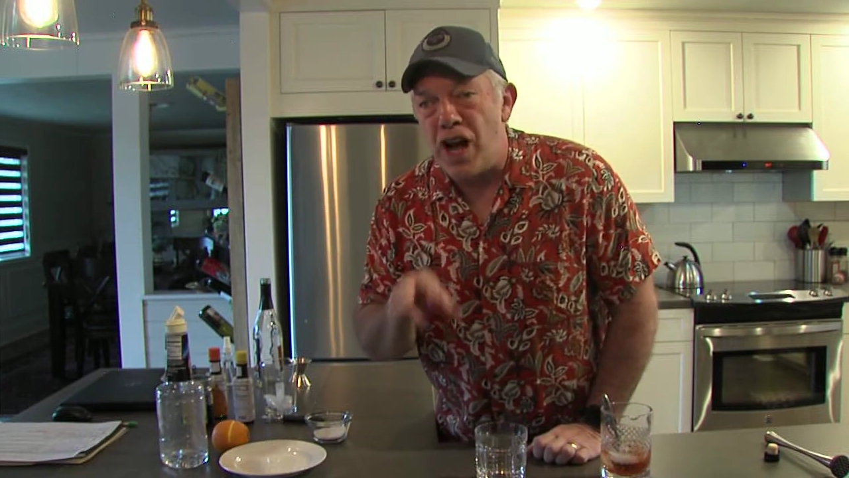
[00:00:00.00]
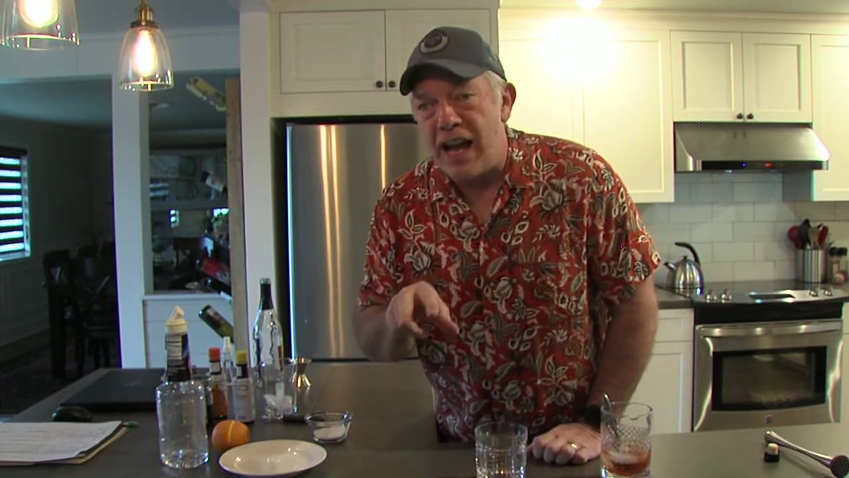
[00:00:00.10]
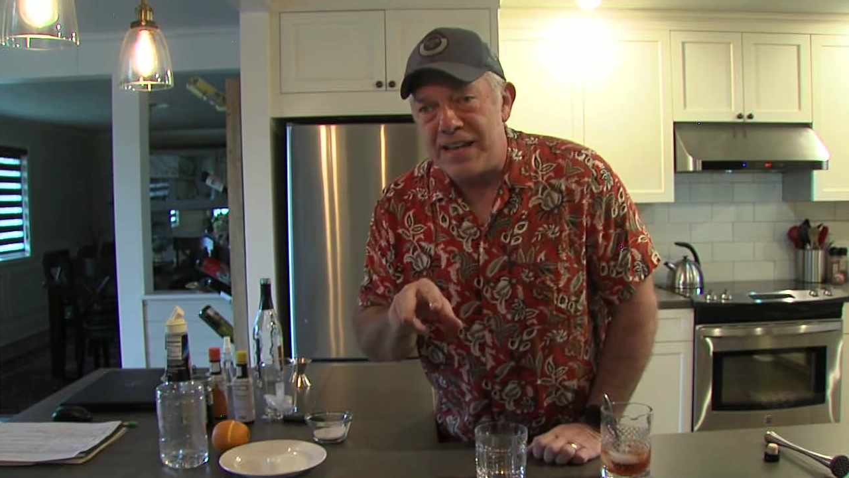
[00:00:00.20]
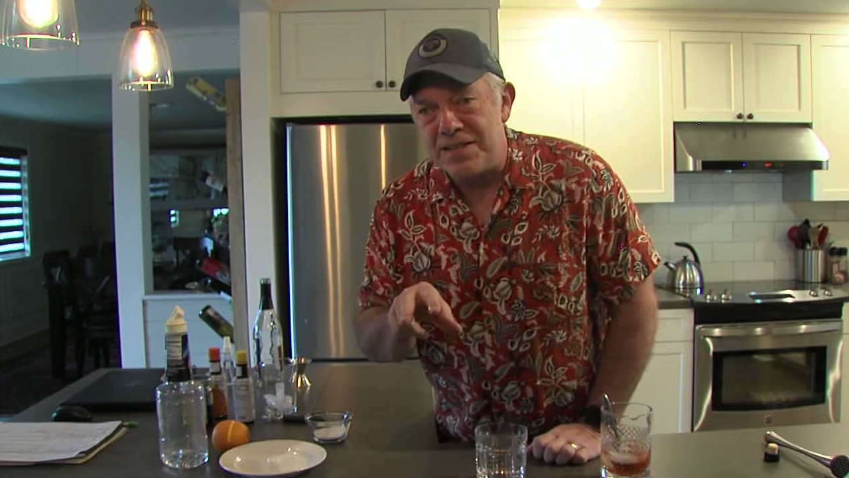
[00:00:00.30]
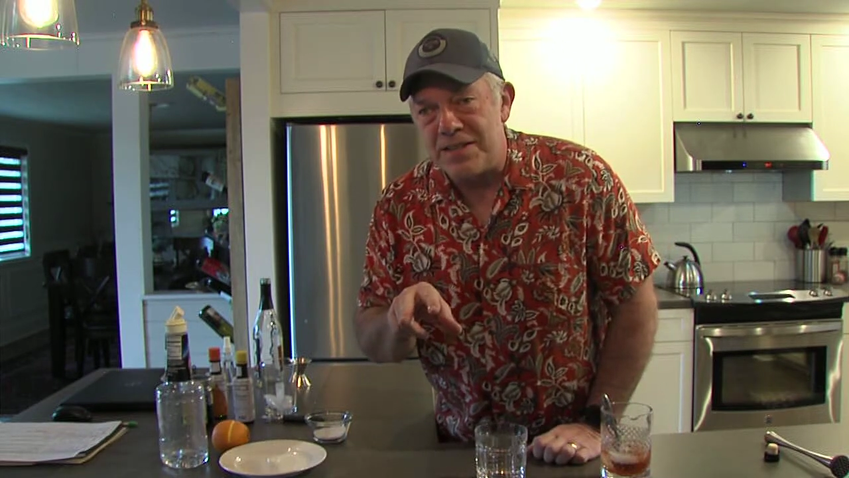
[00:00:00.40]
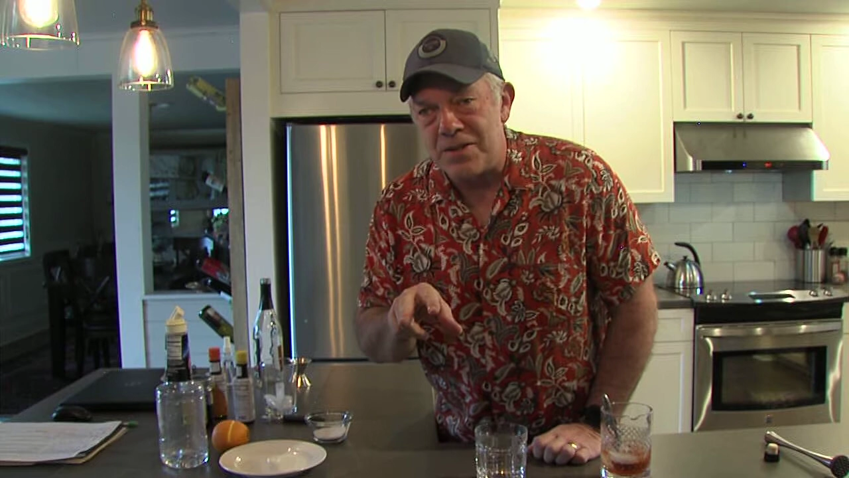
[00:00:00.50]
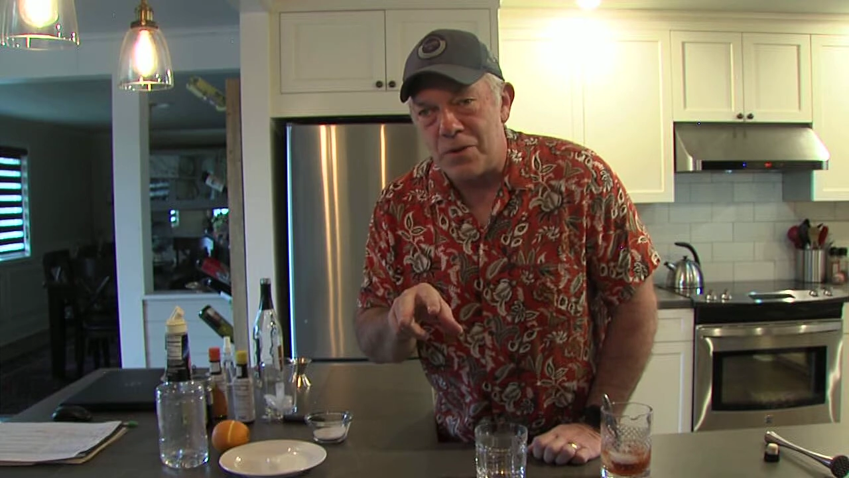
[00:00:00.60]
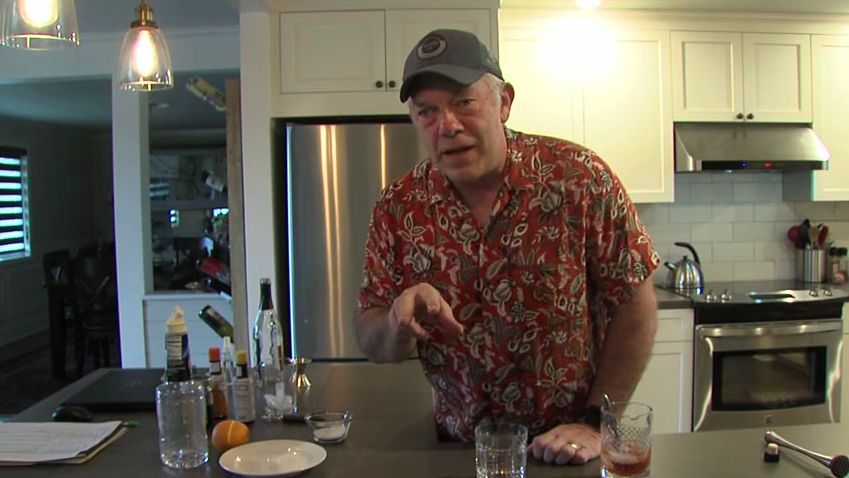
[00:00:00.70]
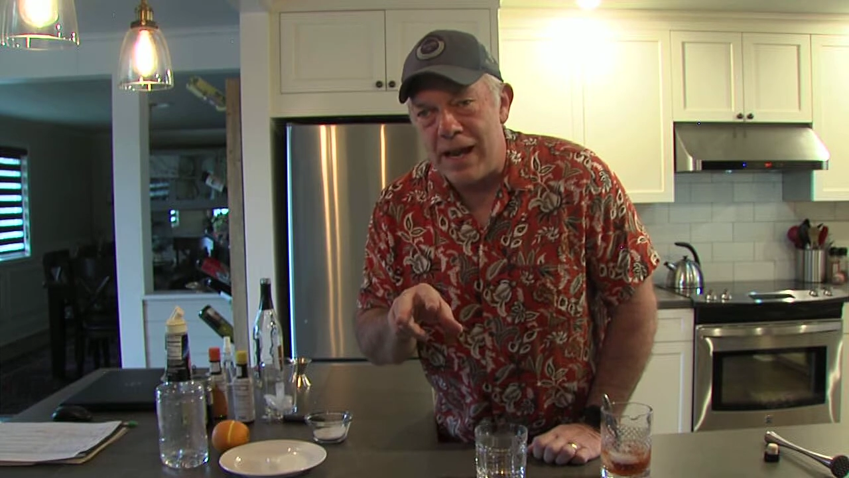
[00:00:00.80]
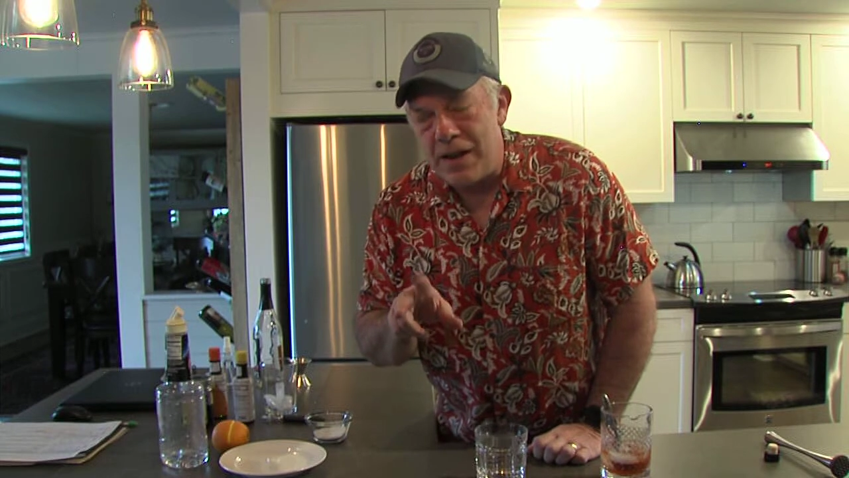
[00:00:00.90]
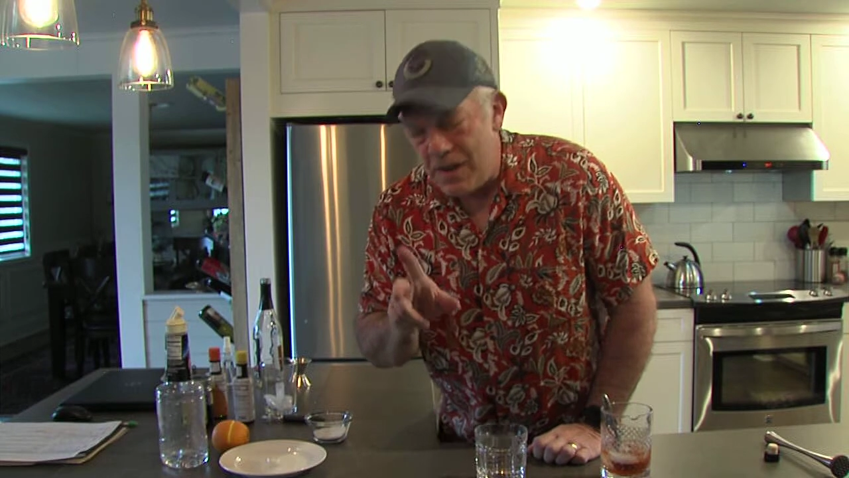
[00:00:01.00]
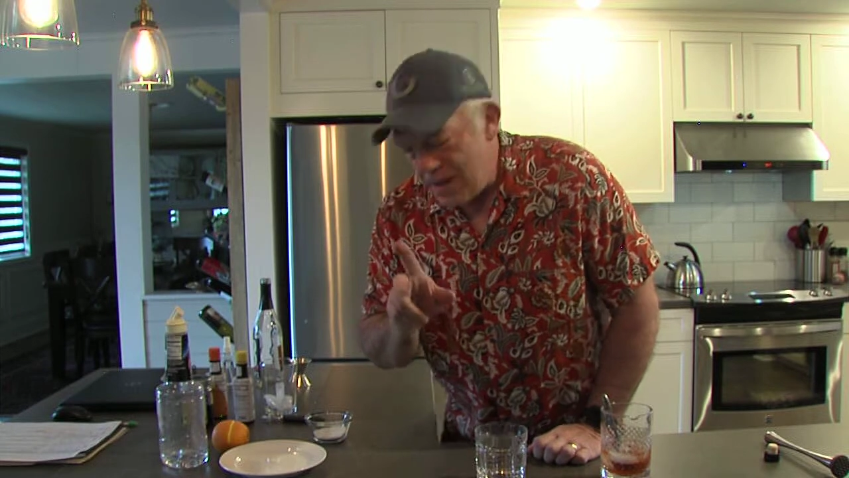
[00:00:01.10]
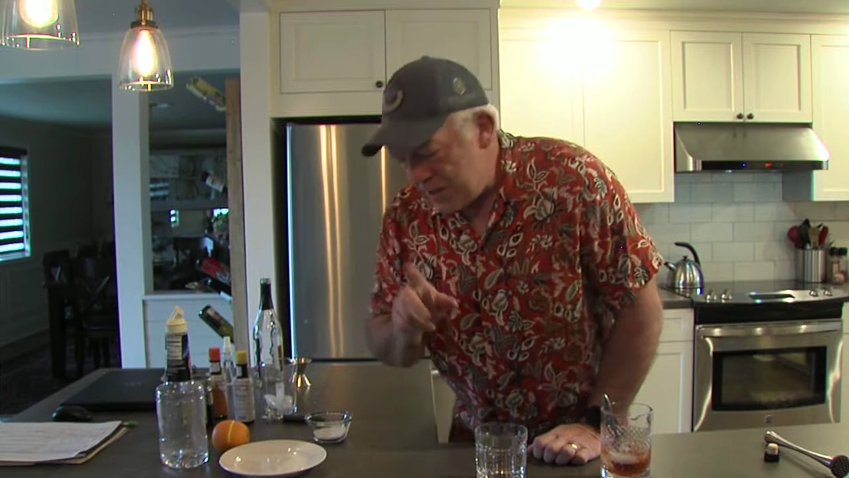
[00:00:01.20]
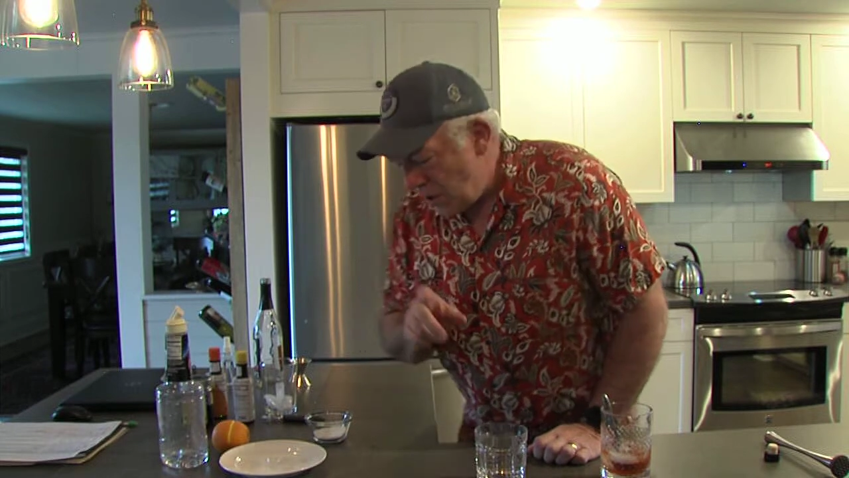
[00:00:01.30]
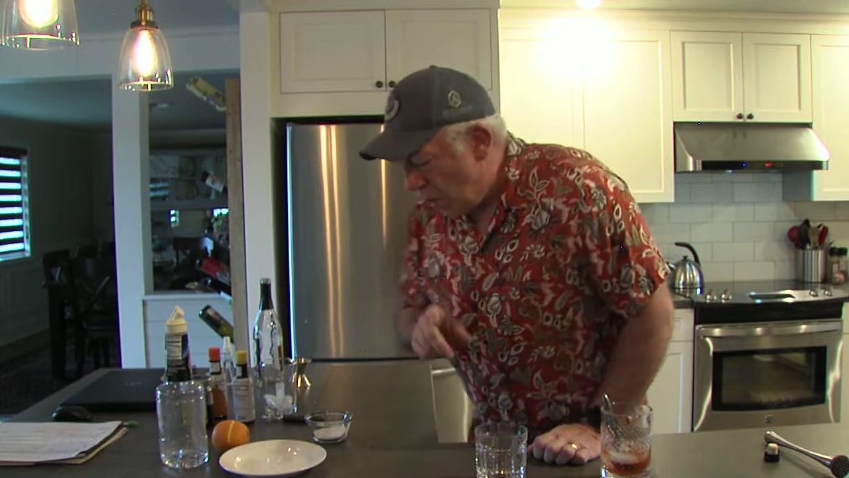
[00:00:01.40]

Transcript: ice, okay? So